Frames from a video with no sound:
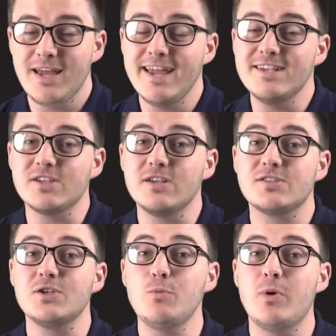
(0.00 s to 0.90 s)
It's a
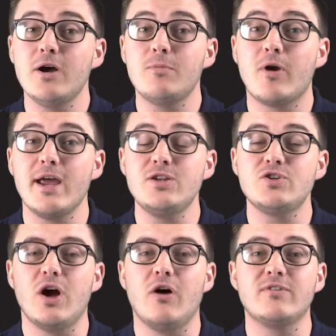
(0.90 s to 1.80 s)
superb
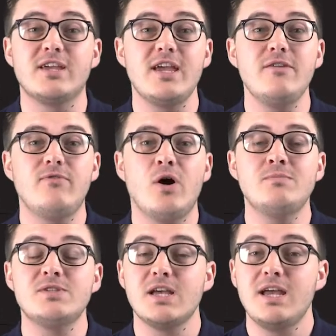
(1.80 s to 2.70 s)
range of key
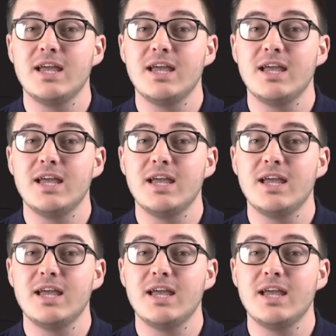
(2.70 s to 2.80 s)
fobs,